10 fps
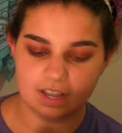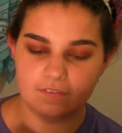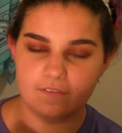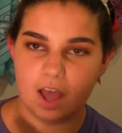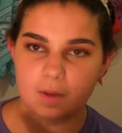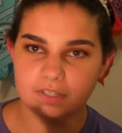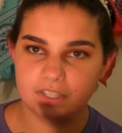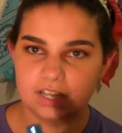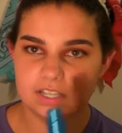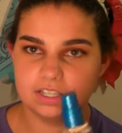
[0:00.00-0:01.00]
Stay
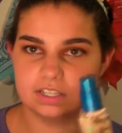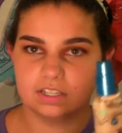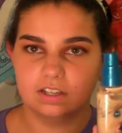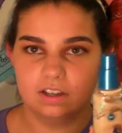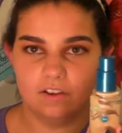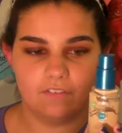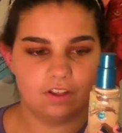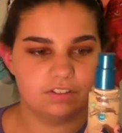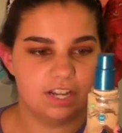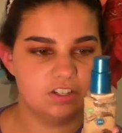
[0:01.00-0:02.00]
Fabulous
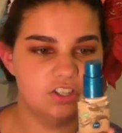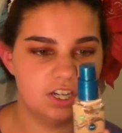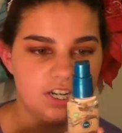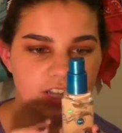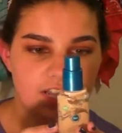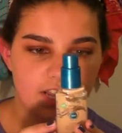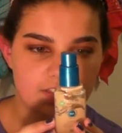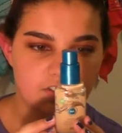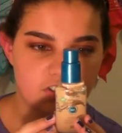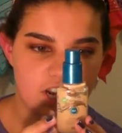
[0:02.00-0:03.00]
foundation
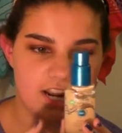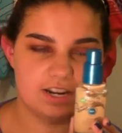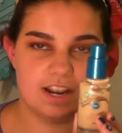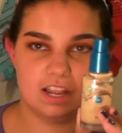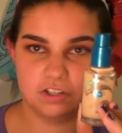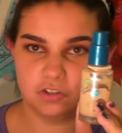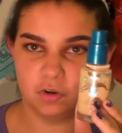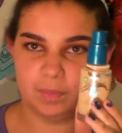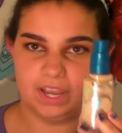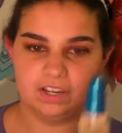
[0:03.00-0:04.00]
in the shade
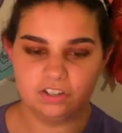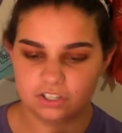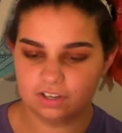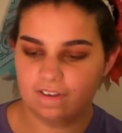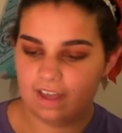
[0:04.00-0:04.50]
Natural Beige.